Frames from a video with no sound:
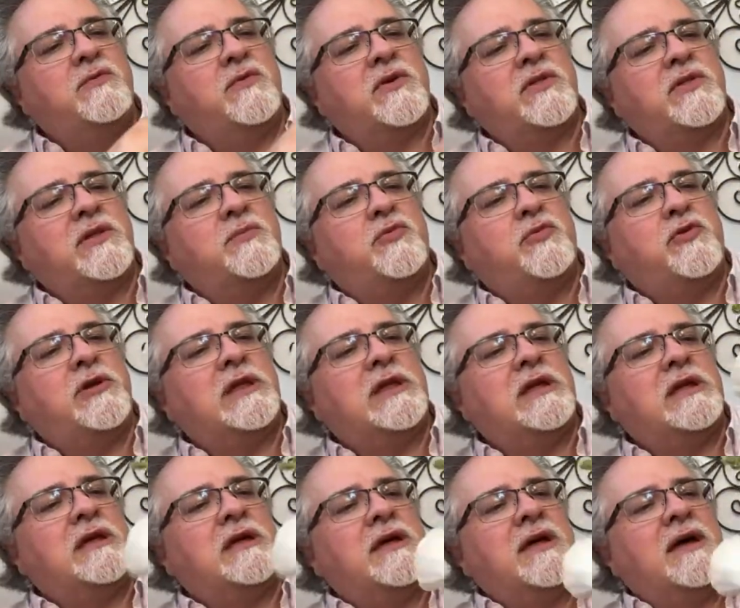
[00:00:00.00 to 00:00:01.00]
really
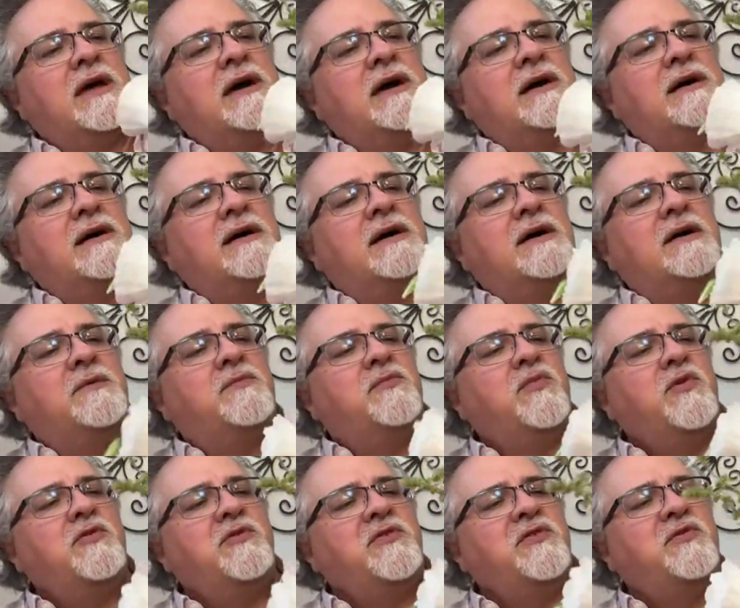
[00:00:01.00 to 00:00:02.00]
pretty.
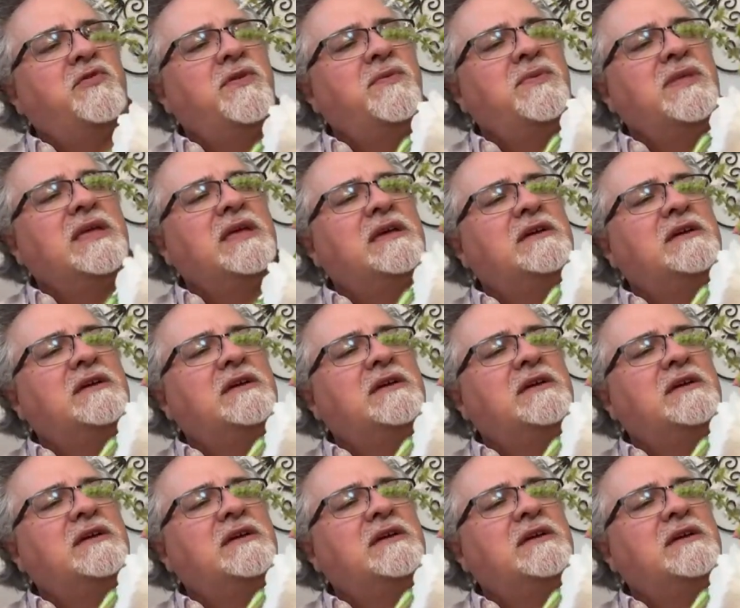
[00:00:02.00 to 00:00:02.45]
There was something